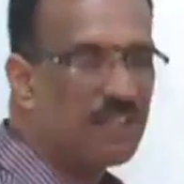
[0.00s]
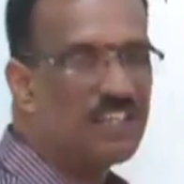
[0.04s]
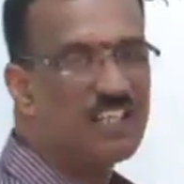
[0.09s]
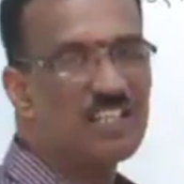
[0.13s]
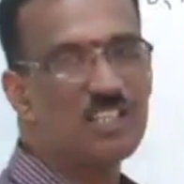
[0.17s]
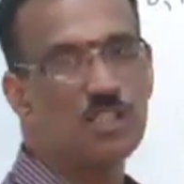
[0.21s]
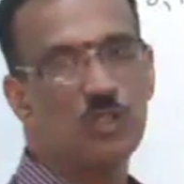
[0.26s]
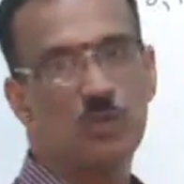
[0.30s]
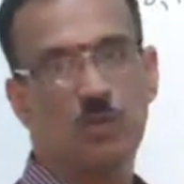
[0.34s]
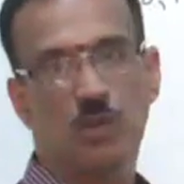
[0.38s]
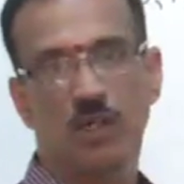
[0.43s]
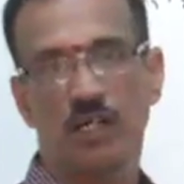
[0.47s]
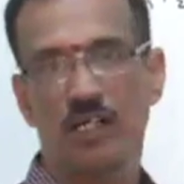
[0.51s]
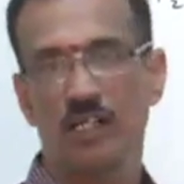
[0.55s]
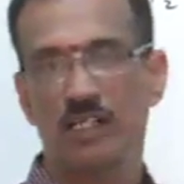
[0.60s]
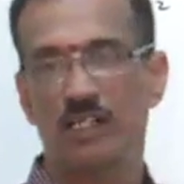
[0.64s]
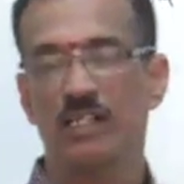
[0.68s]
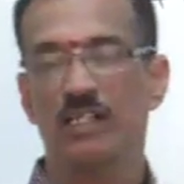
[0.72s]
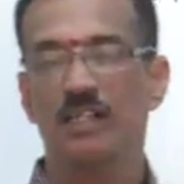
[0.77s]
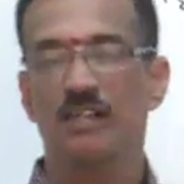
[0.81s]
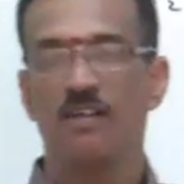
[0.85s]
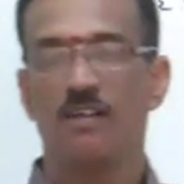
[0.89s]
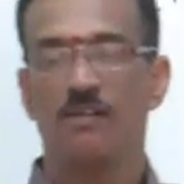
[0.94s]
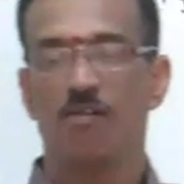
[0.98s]
means what?
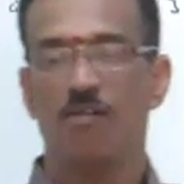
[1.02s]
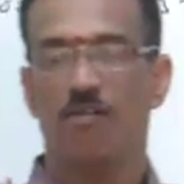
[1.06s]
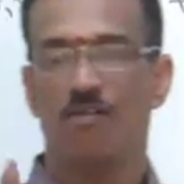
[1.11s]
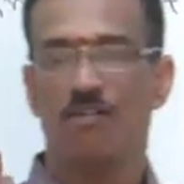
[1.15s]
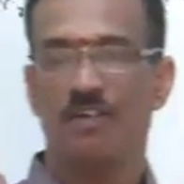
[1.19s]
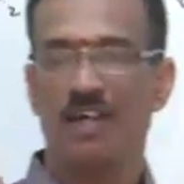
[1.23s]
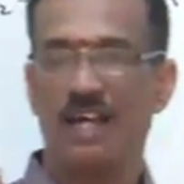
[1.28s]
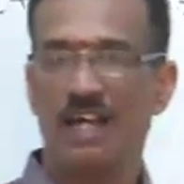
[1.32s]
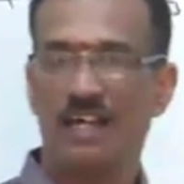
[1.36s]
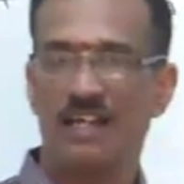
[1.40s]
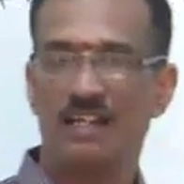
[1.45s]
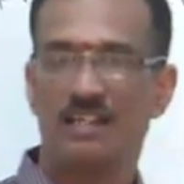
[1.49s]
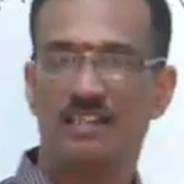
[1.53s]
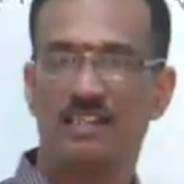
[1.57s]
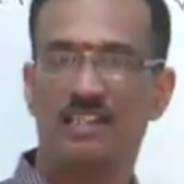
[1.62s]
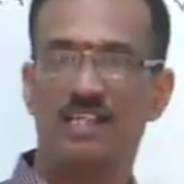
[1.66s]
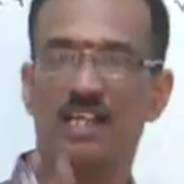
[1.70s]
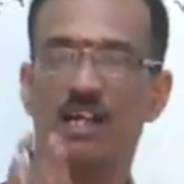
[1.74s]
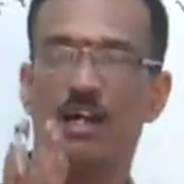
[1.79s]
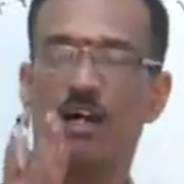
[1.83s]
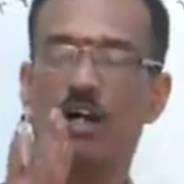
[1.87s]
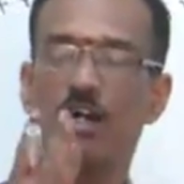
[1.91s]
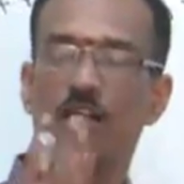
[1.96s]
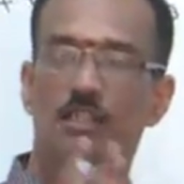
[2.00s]
where
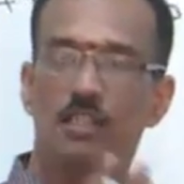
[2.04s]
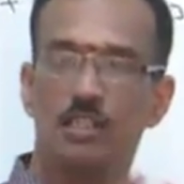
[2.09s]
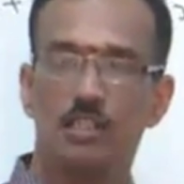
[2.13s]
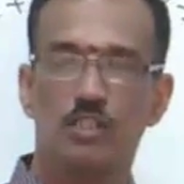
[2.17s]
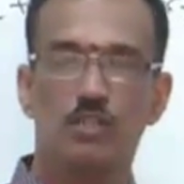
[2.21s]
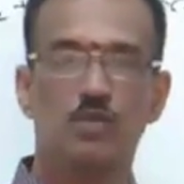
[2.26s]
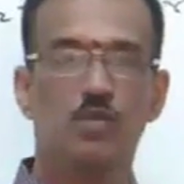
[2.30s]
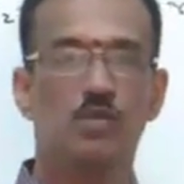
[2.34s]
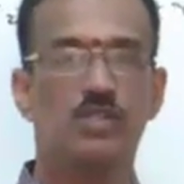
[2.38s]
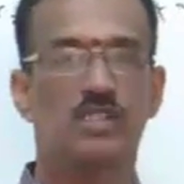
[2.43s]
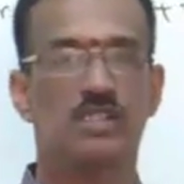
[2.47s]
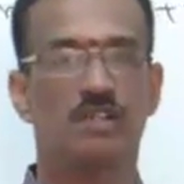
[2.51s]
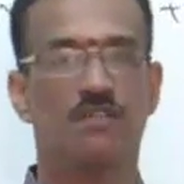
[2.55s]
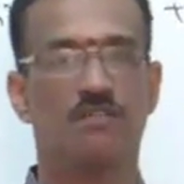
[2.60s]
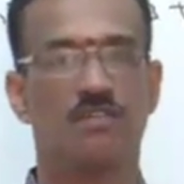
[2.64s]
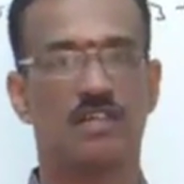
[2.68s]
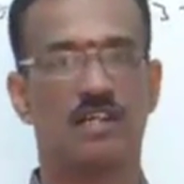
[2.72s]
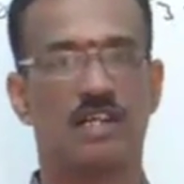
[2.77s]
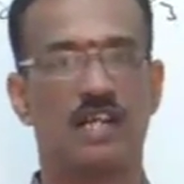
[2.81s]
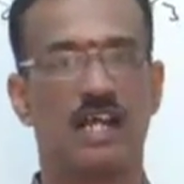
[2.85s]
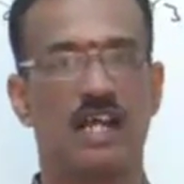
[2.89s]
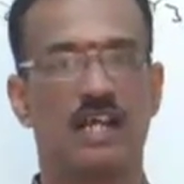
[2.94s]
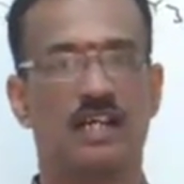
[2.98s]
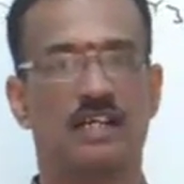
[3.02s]
the altitudes of a
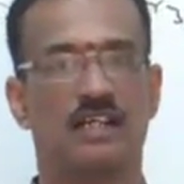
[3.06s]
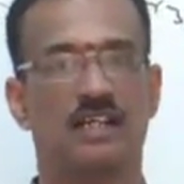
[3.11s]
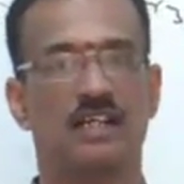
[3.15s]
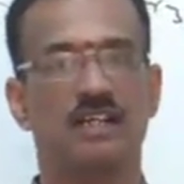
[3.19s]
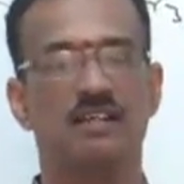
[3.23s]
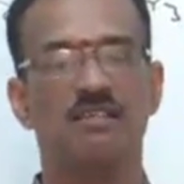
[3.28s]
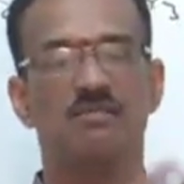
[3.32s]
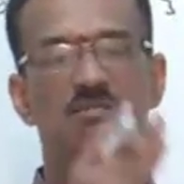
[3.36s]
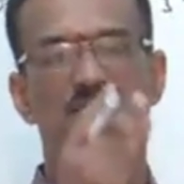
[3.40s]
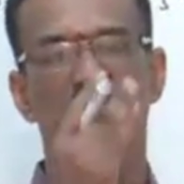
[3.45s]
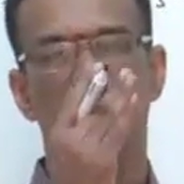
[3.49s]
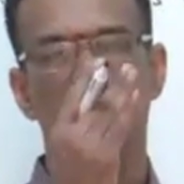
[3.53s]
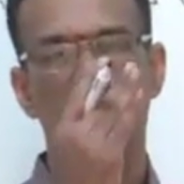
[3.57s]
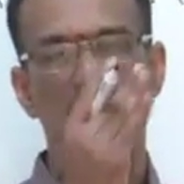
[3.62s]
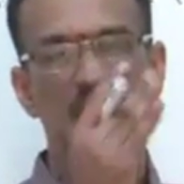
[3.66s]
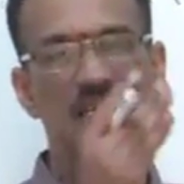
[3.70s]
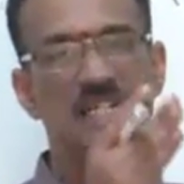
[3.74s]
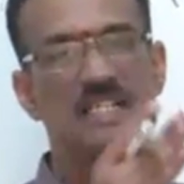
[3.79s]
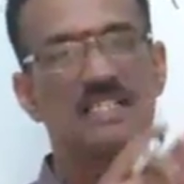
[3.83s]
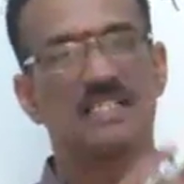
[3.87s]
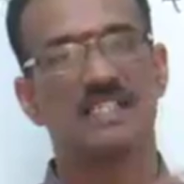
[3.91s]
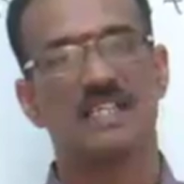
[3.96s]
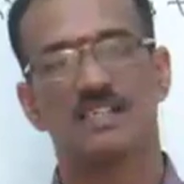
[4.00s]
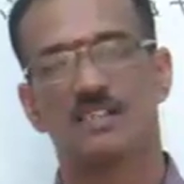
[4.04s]
triangle
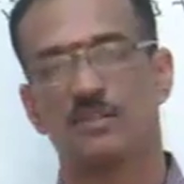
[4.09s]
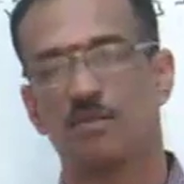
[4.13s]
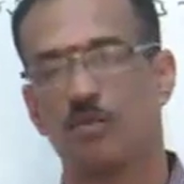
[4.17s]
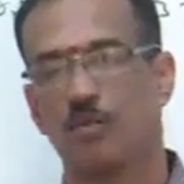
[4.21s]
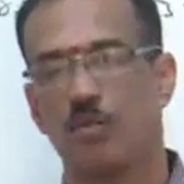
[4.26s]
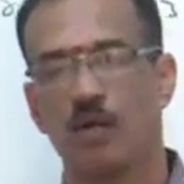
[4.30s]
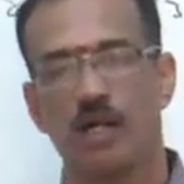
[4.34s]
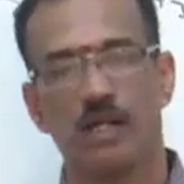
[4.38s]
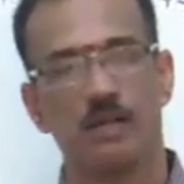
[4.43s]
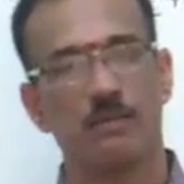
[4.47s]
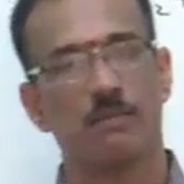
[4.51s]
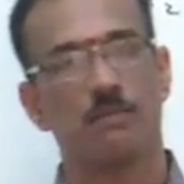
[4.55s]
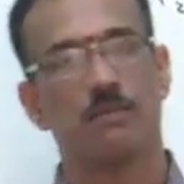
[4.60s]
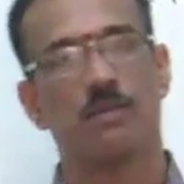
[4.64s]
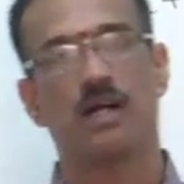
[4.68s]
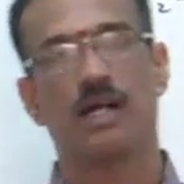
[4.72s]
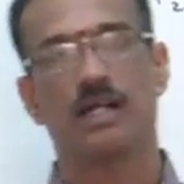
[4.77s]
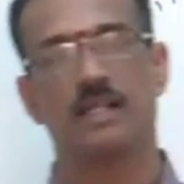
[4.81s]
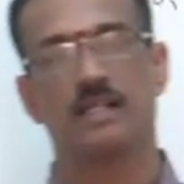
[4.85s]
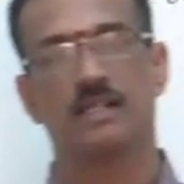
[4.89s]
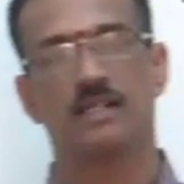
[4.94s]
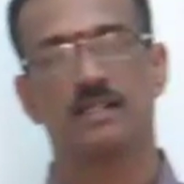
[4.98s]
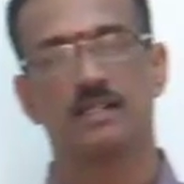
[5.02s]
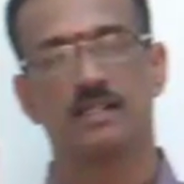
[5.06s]
meets at one
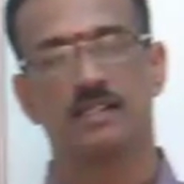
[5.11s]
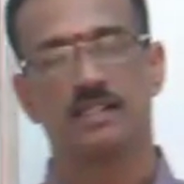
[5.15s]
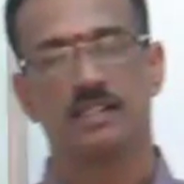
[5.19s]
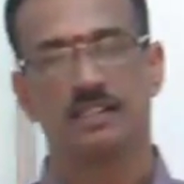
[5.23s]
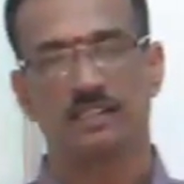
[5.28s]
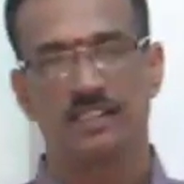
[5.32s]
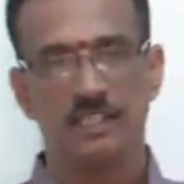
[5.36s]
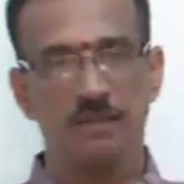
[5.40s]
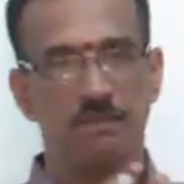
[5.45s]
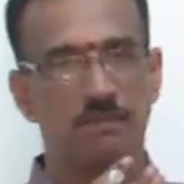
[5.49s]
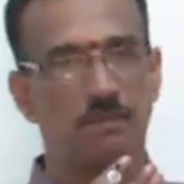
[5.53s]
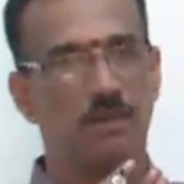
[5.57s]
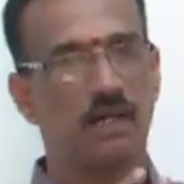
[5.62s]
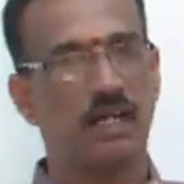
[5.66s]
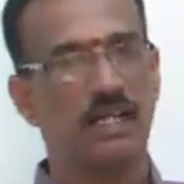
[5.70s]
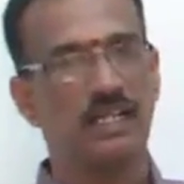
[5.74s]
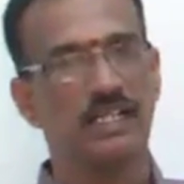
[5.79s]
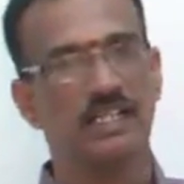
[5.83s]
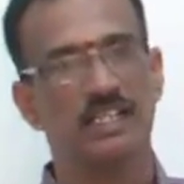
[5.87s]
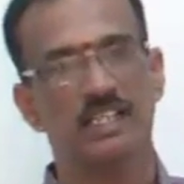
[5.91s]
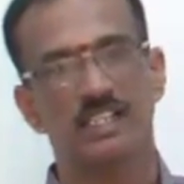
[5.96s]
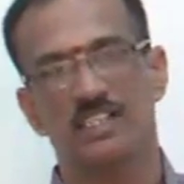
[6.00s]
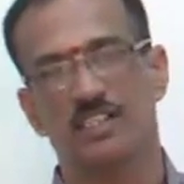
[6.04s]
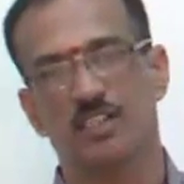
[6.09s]
point. That
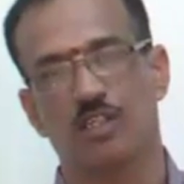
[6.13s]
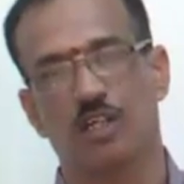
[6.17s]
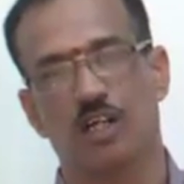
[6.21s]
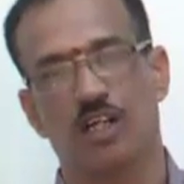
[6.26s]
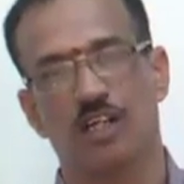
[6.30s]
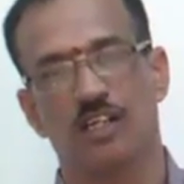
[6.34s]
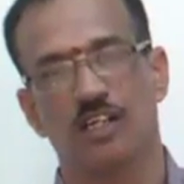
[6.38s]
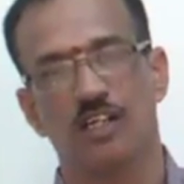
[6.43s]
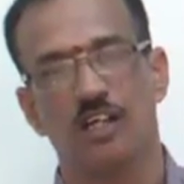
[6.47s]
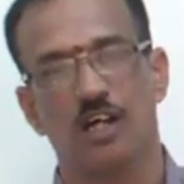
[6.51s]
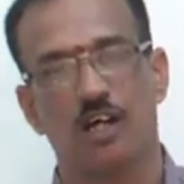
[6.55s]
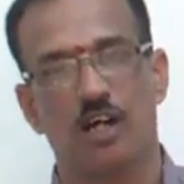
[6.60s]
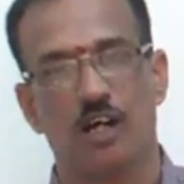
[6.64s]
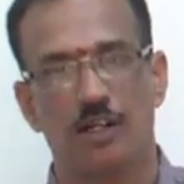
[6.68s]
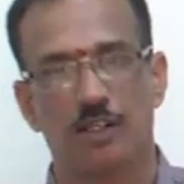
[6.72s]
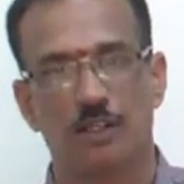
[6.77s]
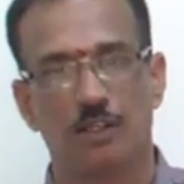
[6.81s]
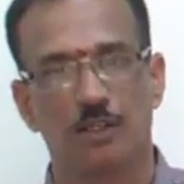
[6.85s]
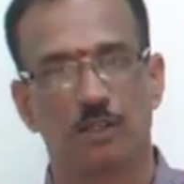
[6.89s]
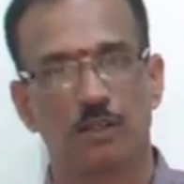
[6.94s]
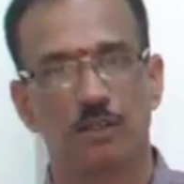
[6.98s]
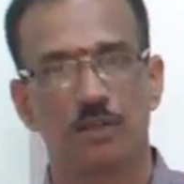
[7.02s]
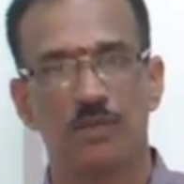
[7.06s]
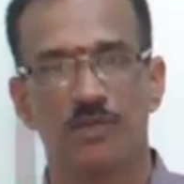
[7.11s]
point is called
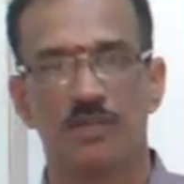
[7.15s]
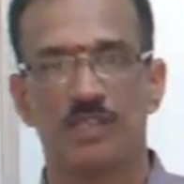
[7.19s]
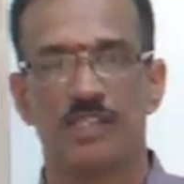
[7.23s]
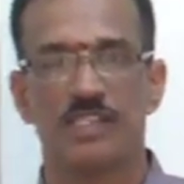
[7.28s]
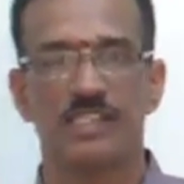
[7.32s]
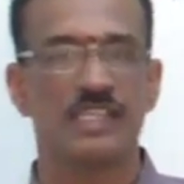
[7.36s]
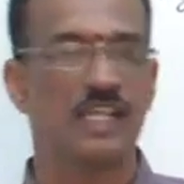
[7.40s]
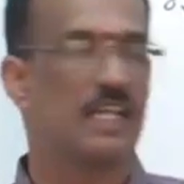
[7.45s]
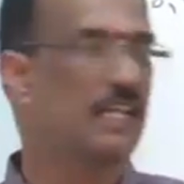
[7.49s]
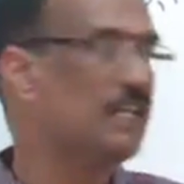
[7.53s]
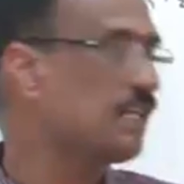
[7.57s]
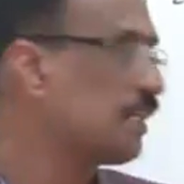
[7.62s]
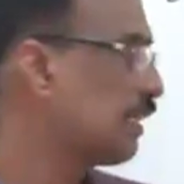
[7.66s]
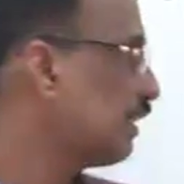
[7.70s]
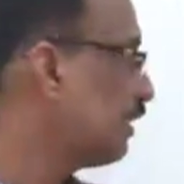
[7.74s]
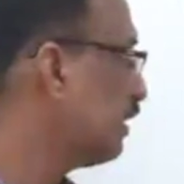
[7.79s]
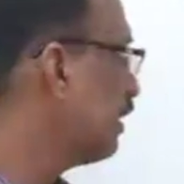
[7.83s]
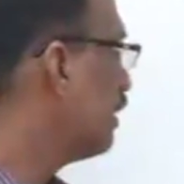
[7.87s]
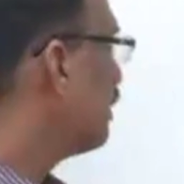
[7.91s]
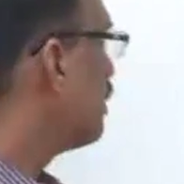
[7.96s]
orthocenter.